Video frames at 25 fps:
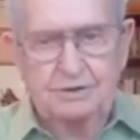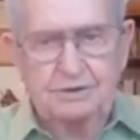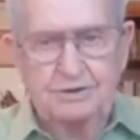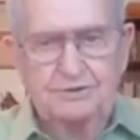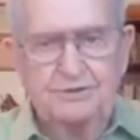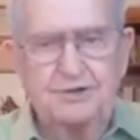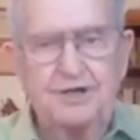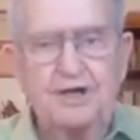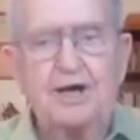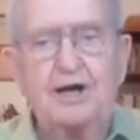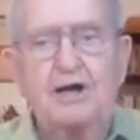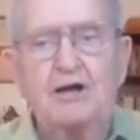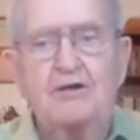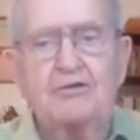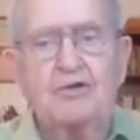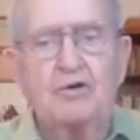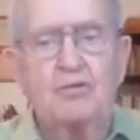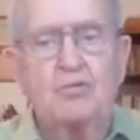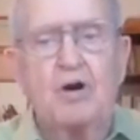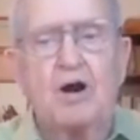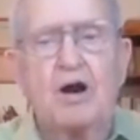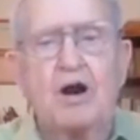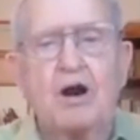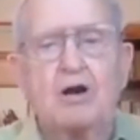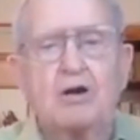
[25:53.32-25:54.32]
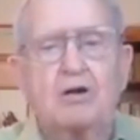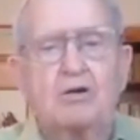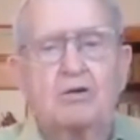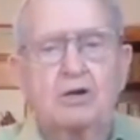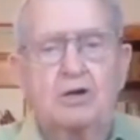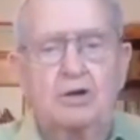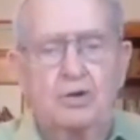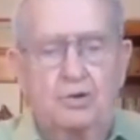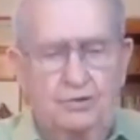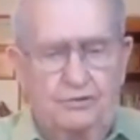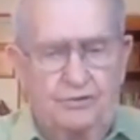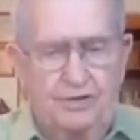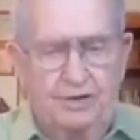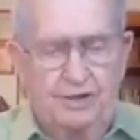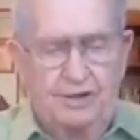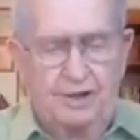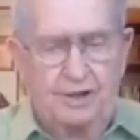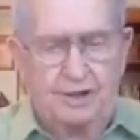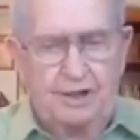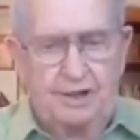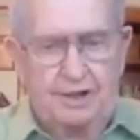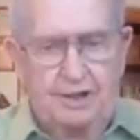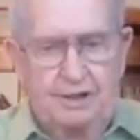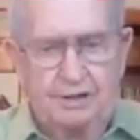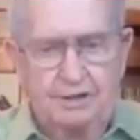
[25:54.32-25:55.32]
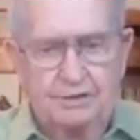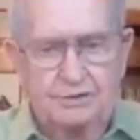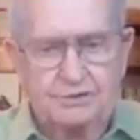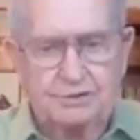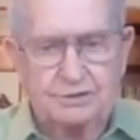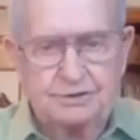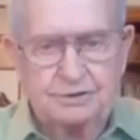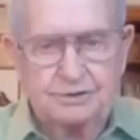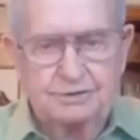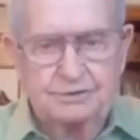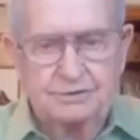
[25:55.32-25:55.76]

Tell the world who that he is,